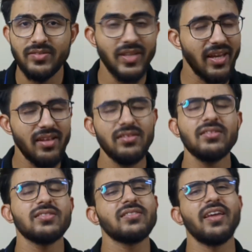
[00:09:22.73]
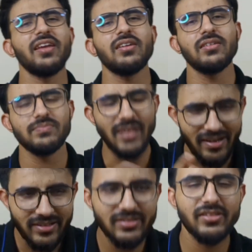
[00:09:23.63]
Second thing
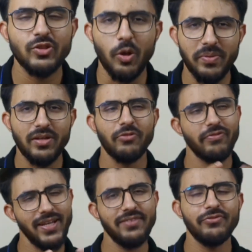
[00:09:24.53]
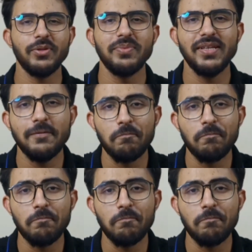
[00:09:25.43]
under this topic of life will be